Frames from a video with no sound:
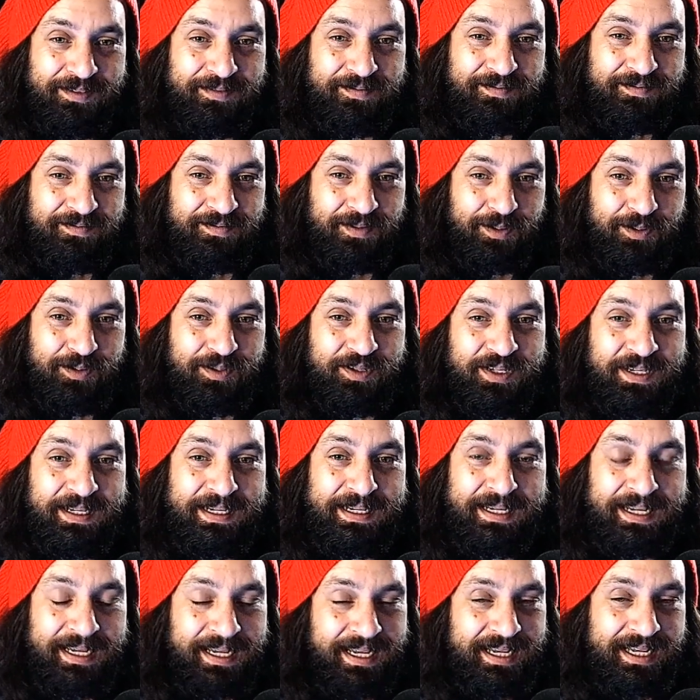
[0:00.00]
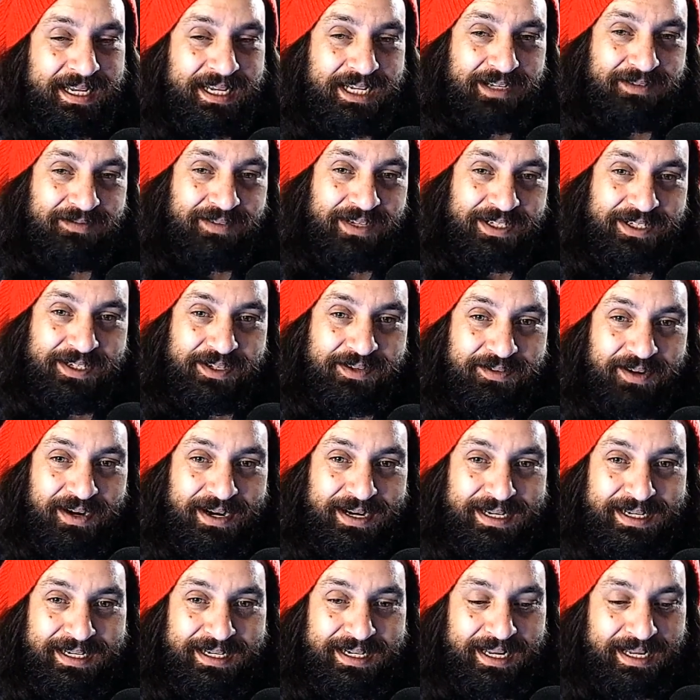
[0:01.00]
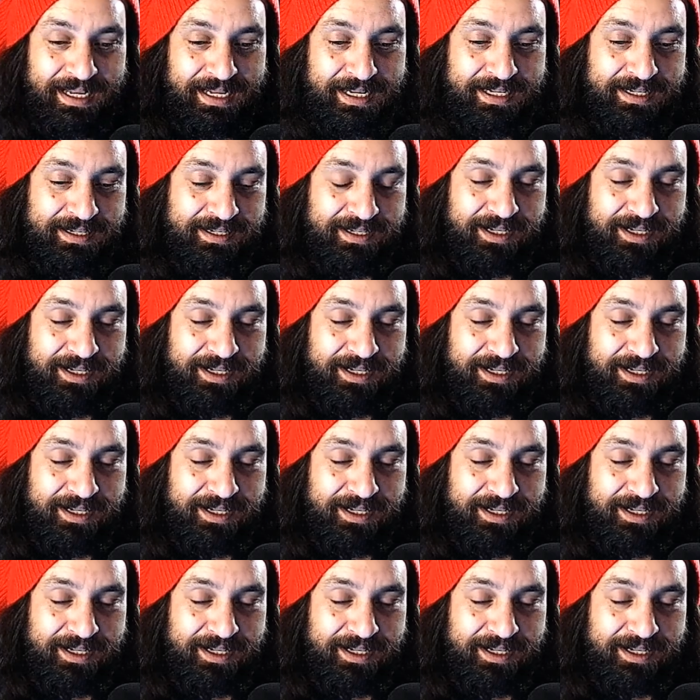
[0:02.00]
Fallcie, Infected Rain, and